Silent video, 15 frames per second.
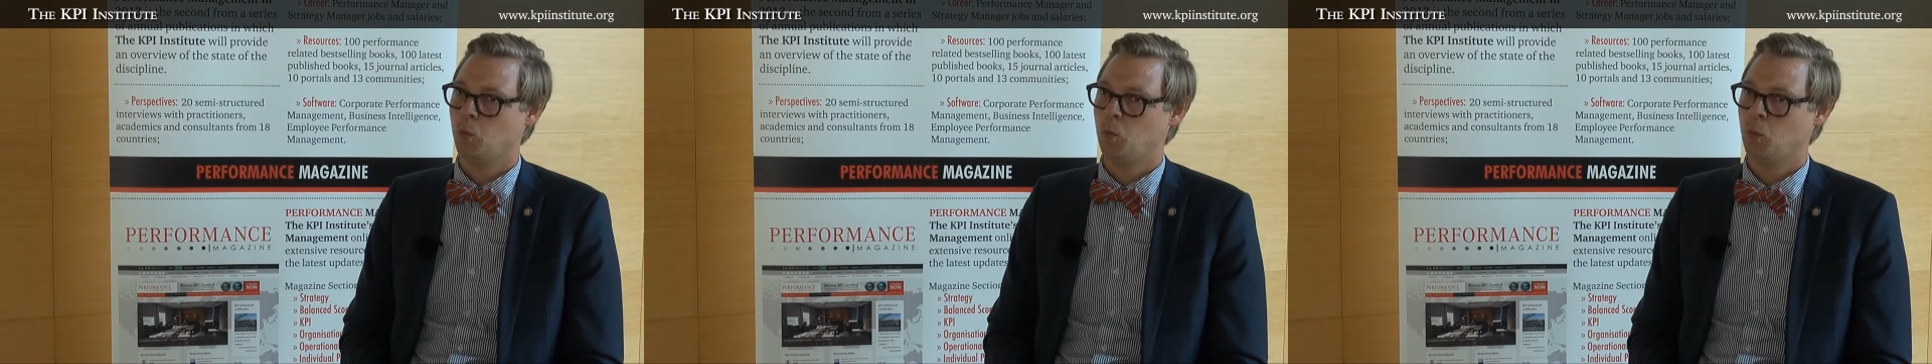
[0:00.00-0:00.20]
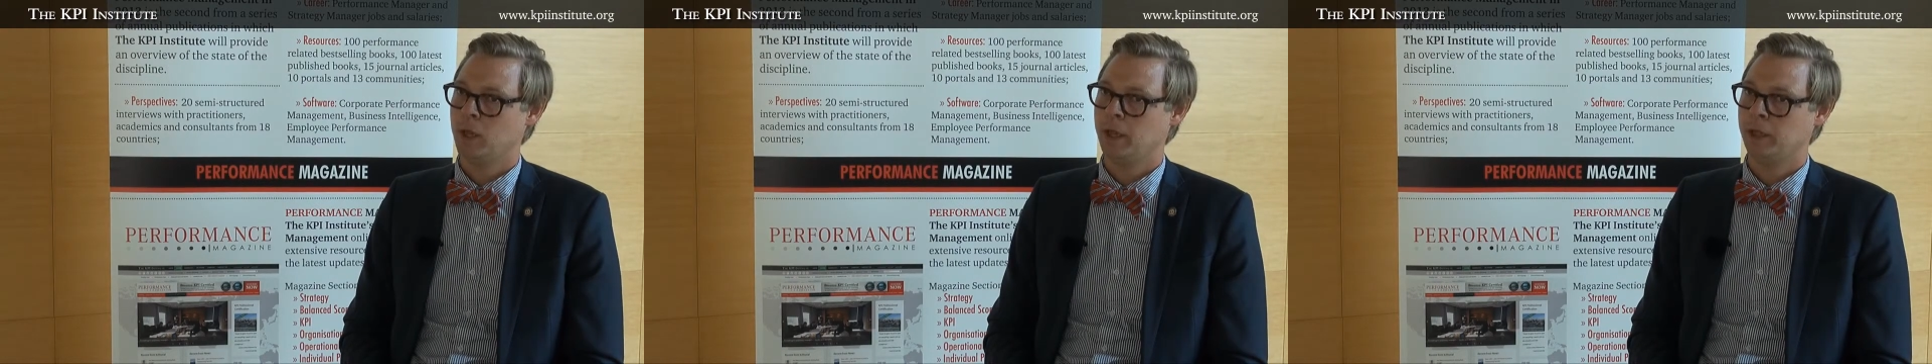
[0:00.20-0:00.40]

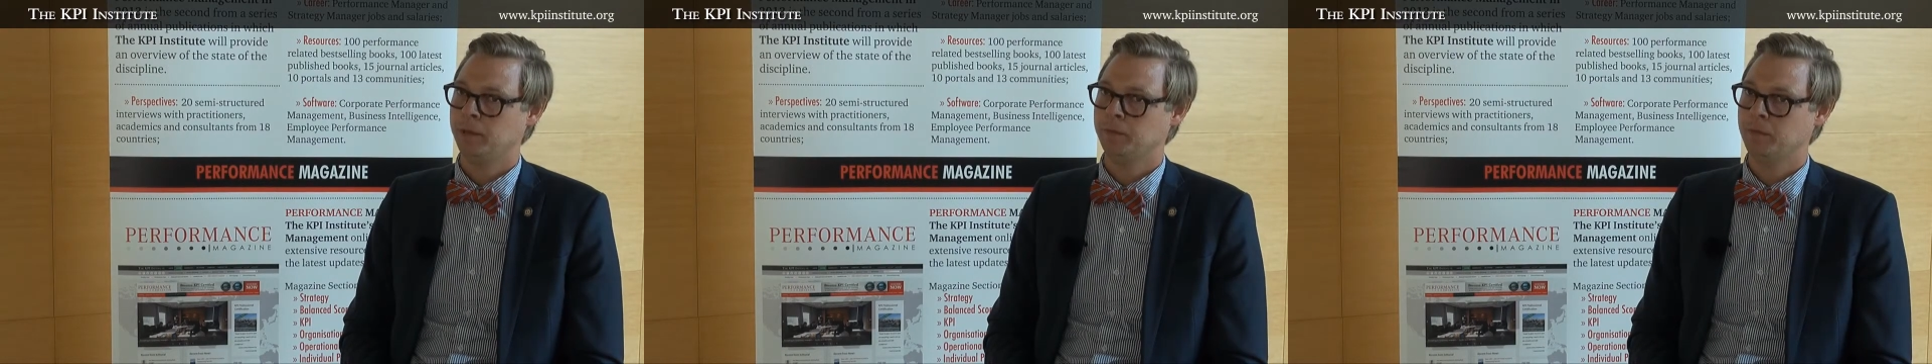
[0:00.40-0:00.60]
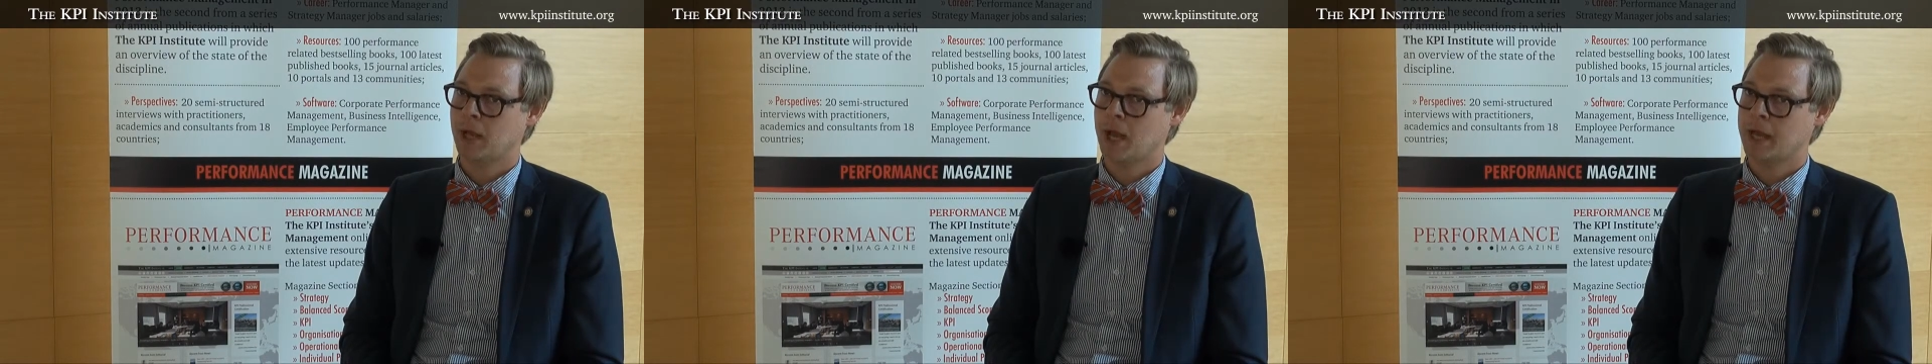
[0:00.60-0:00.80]

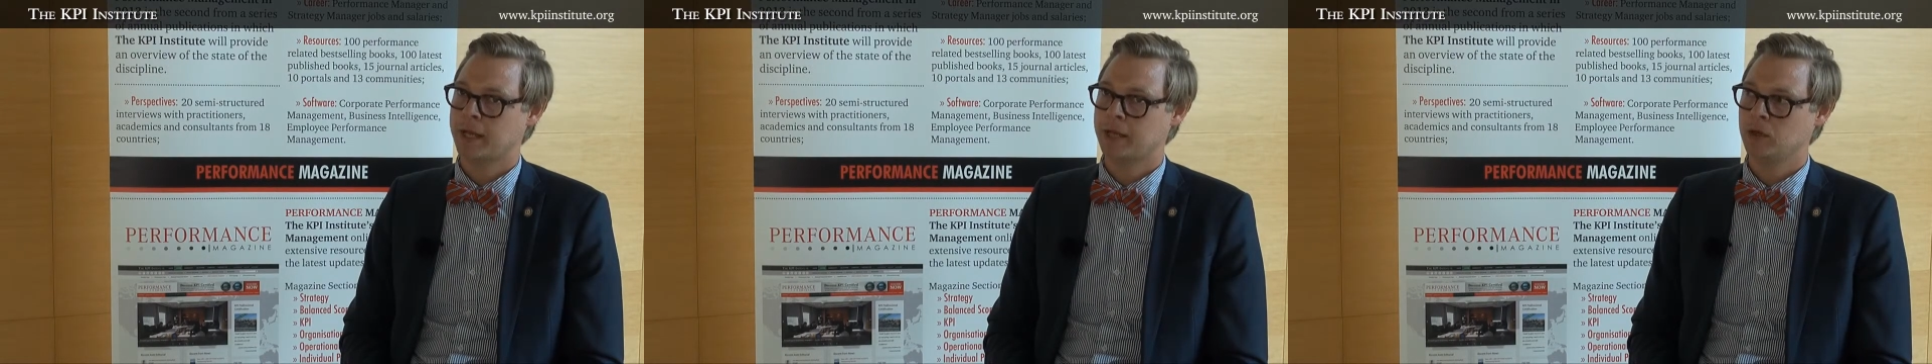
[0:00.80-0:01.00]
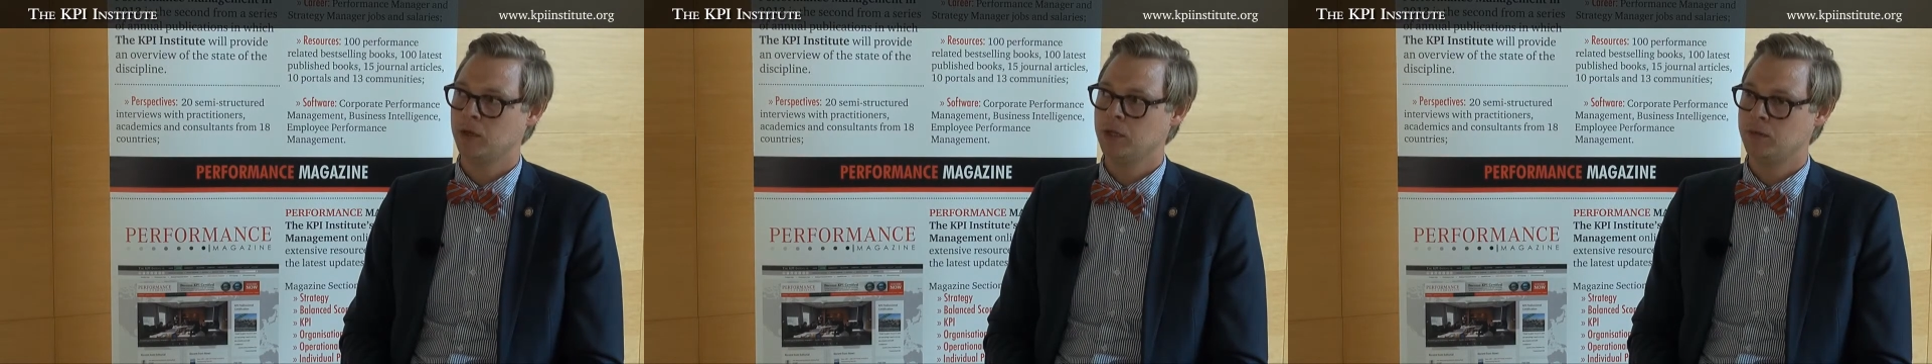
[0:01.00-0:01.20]
Well, I
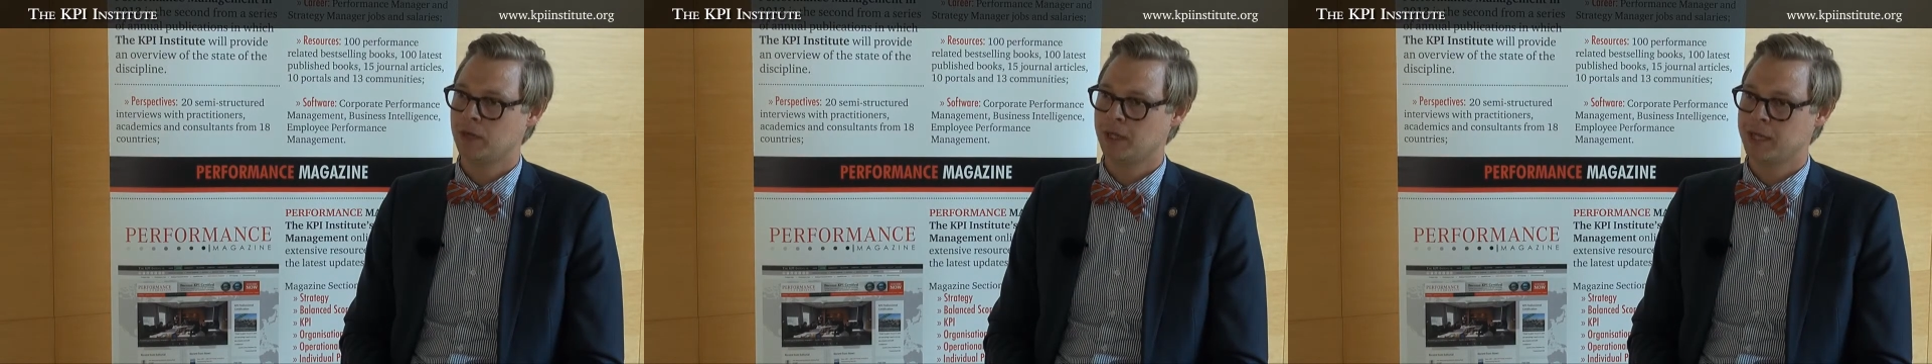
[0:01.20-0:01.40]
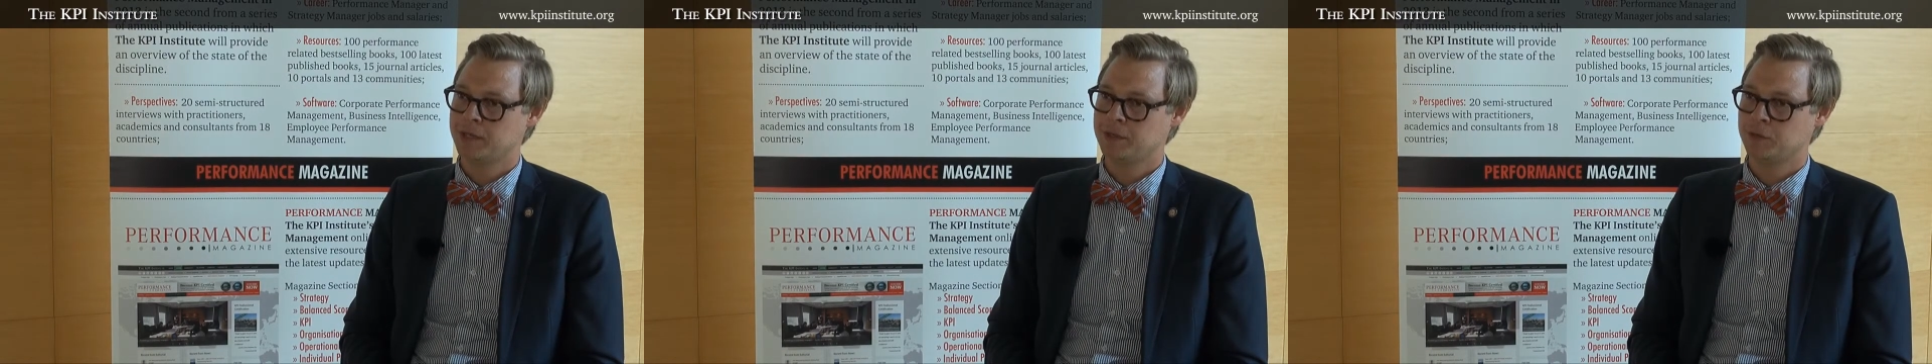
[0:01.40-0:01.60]
can only relate